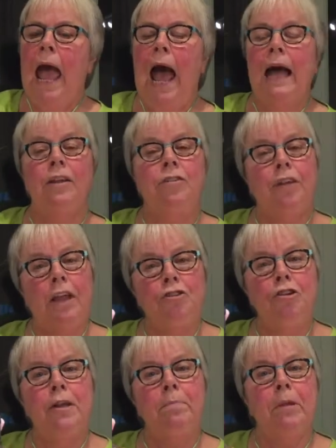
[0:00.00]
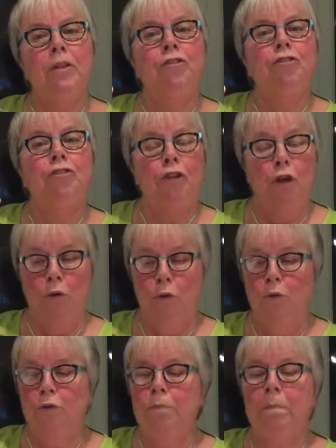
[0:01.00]
and it's actually been
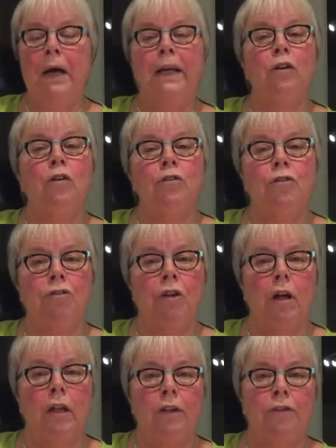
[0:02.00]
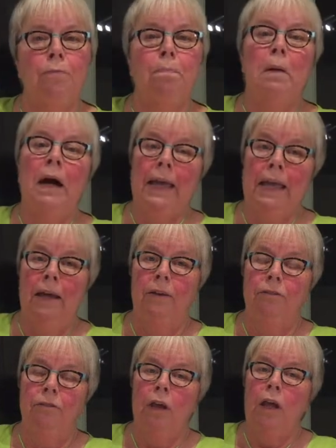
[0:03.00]
sold by Gonzalez
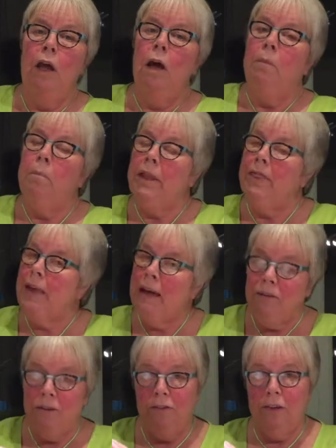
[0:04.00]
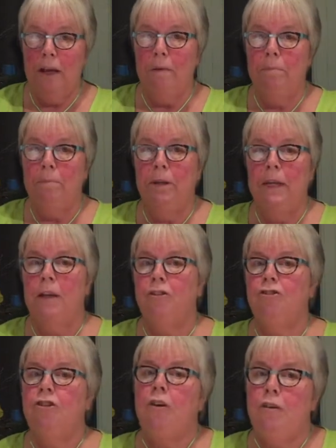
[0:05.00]
Baez, but that is a company, a
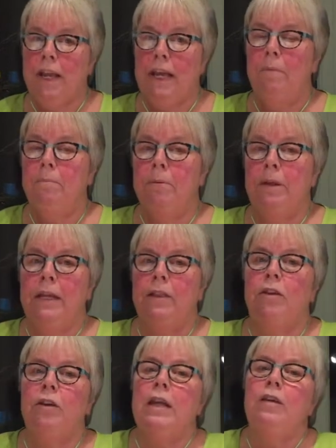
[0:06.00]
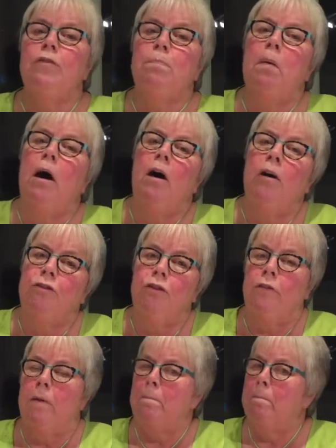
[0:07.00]
sherry company, that is part
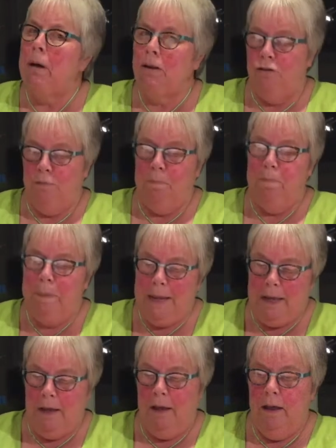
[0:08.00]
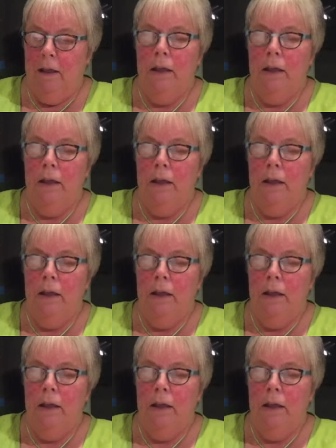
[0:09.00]
of a much bigger